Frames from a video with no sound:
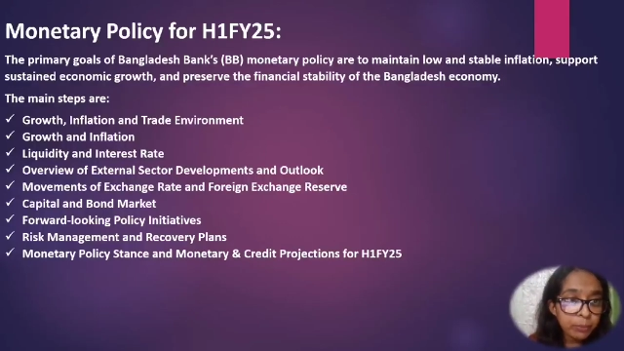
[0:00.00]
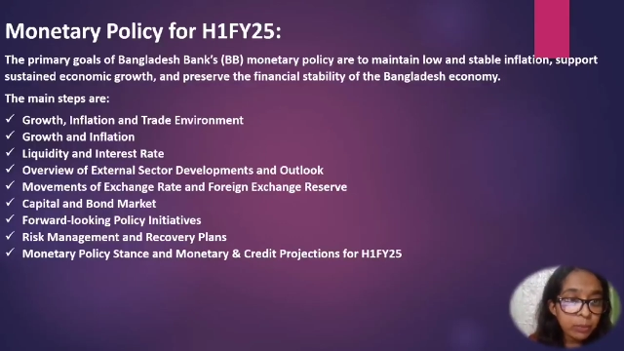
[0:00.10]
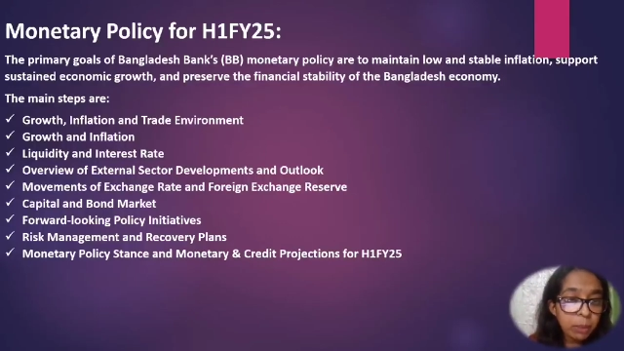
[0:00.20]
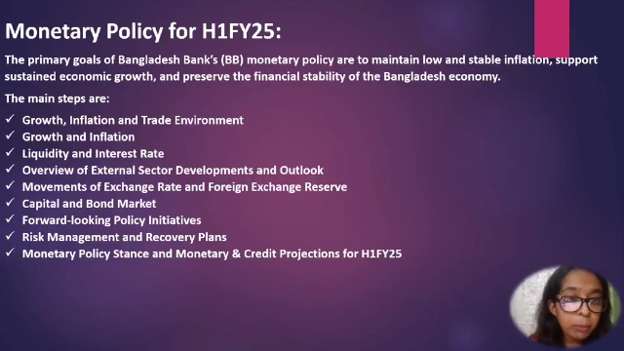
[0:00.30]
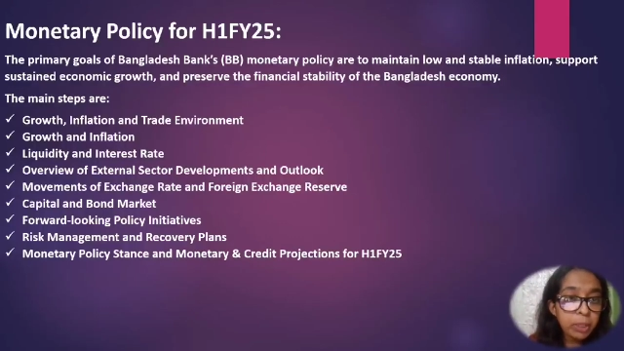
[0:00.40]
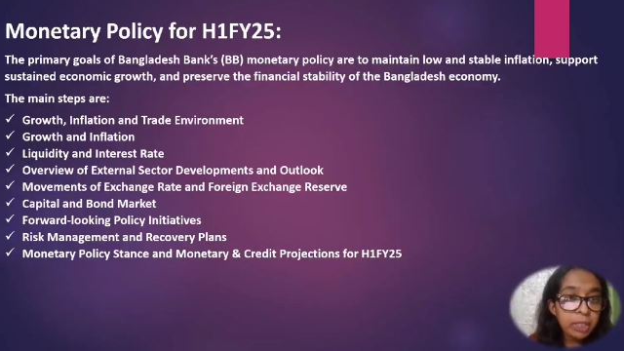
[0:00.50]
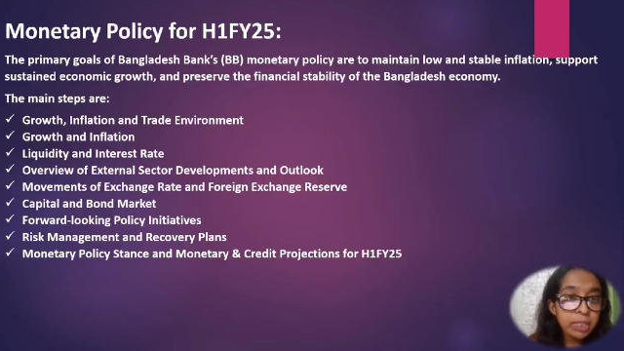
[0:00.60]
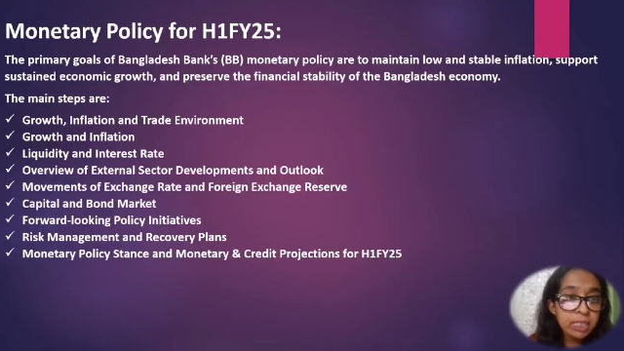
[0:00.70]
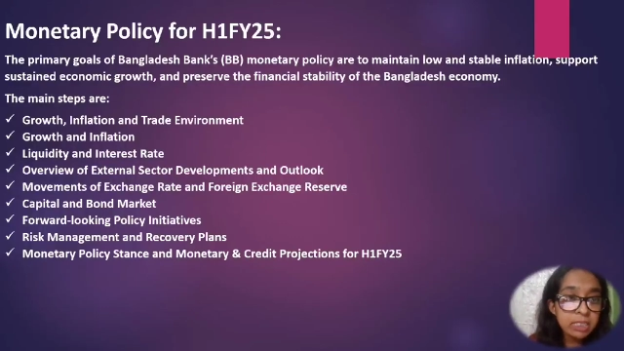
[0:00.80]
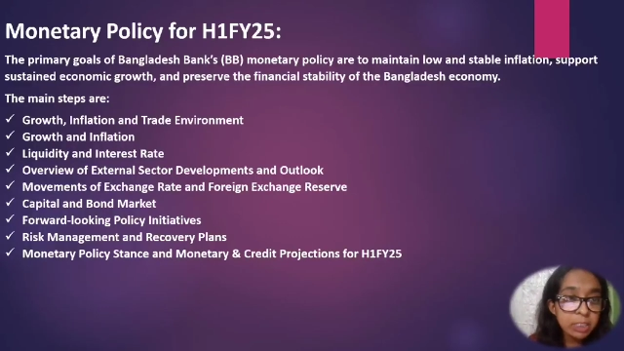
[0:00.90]
The main
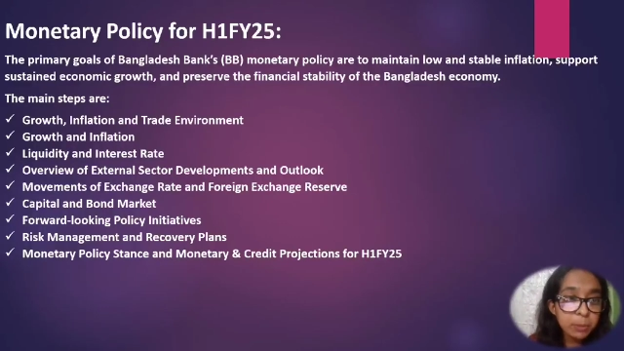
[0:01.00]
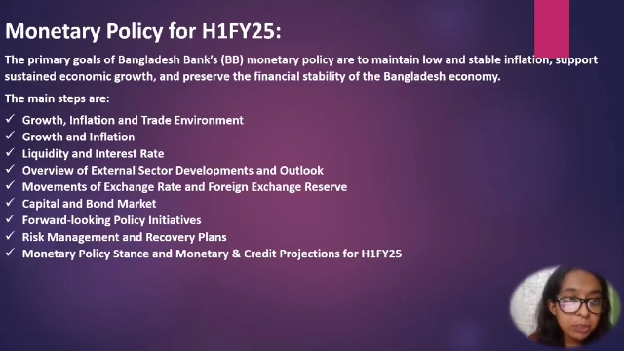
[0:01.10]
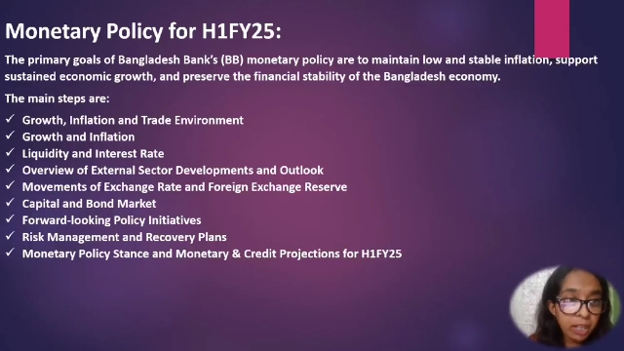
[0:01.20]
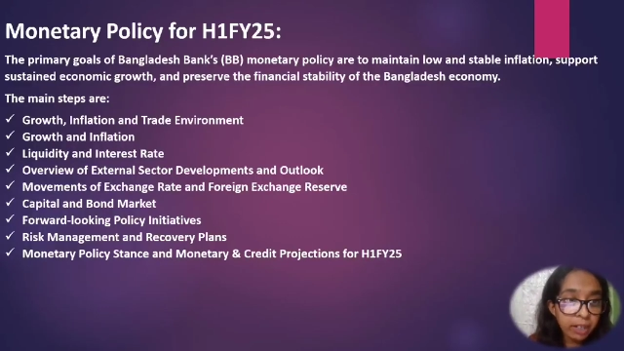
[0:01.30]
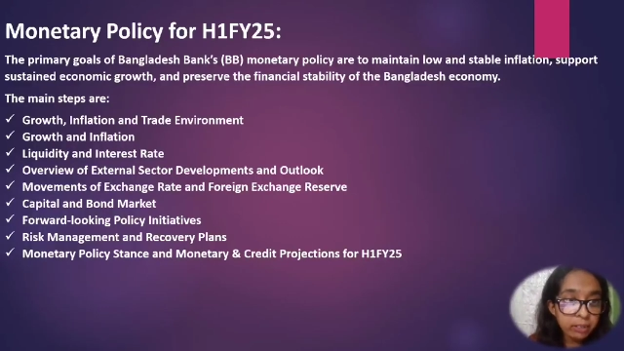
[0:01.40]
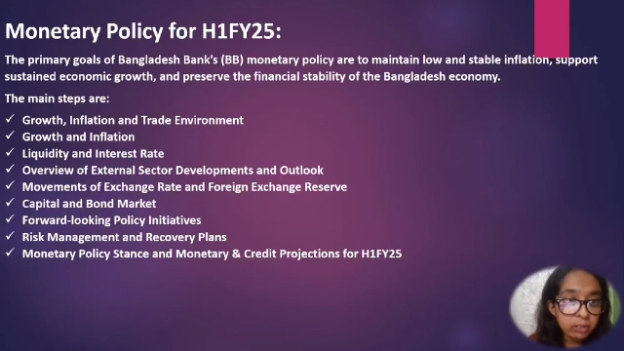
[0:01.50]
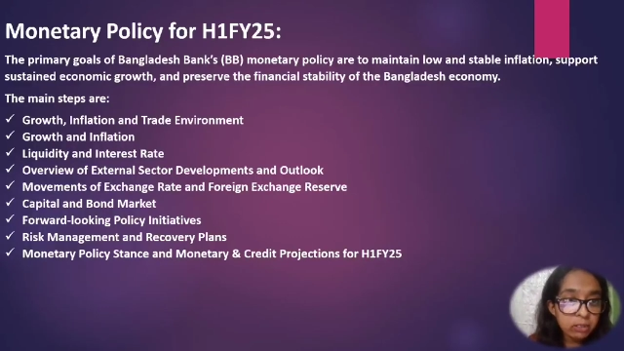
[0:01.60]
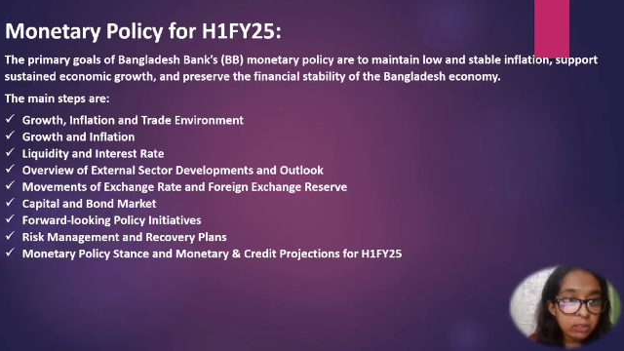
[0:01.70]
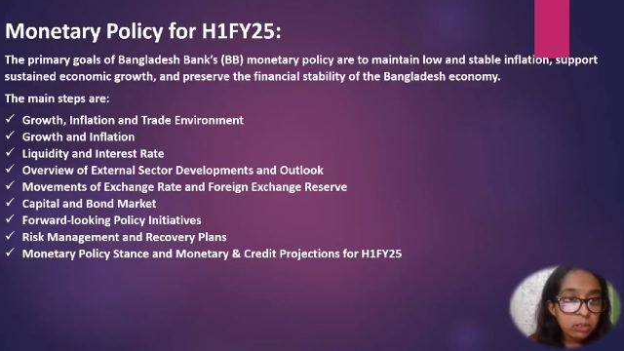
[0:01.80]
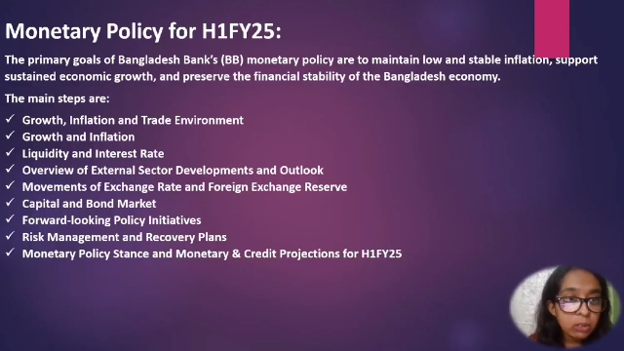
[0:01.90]
steps are
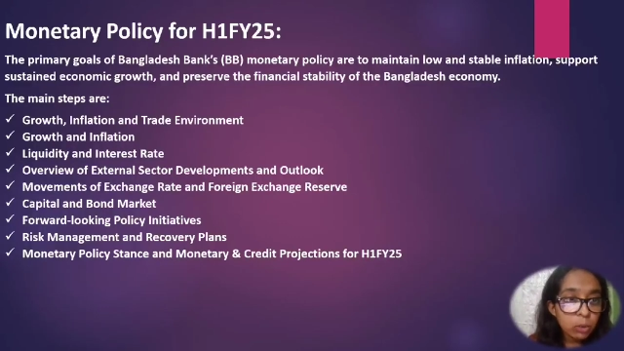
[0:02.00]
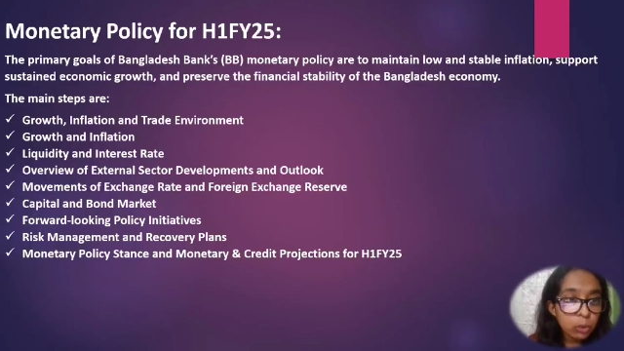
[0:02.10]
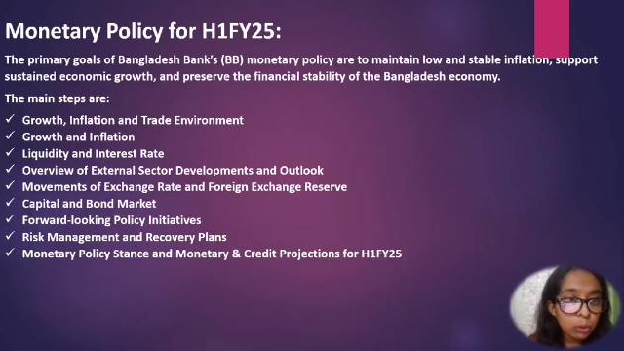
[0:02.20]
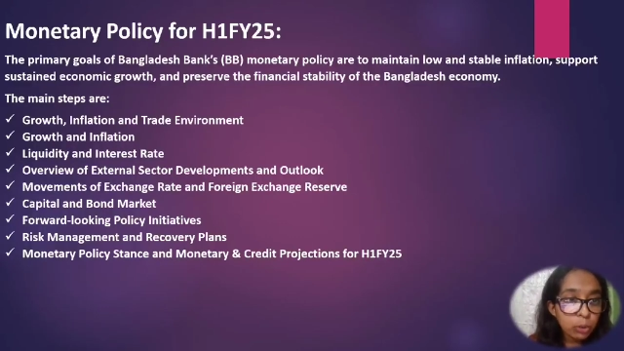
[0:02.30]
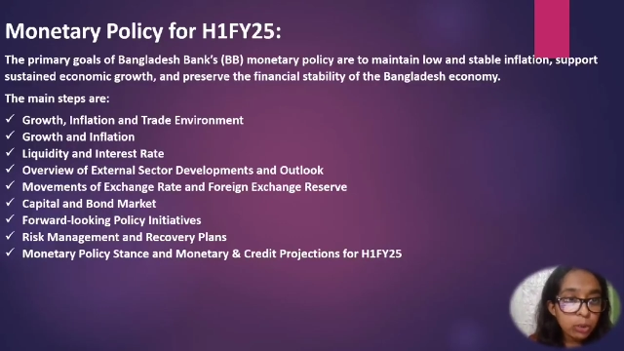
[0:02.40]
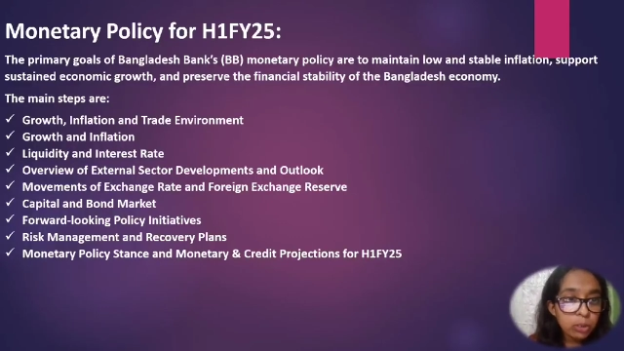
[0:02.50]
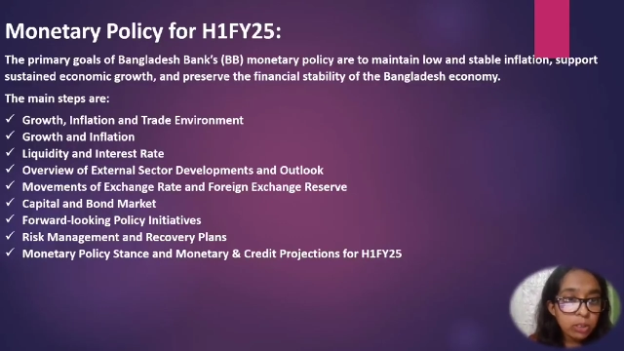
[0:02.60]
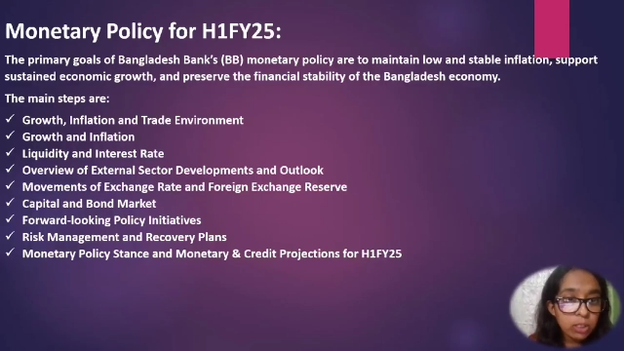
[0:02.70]
growth,